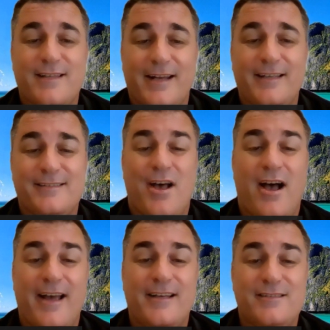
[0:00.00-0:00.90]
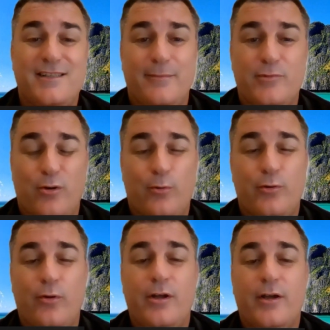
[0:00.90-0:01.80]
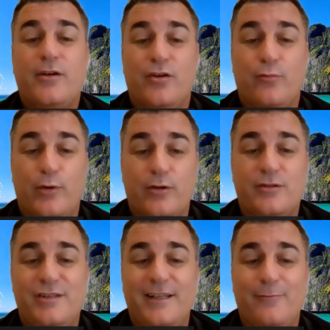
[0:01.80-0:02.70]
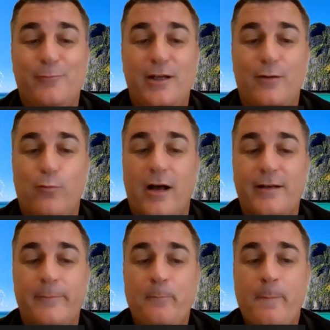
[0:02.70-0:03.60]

That is the highest team total you will see in week one.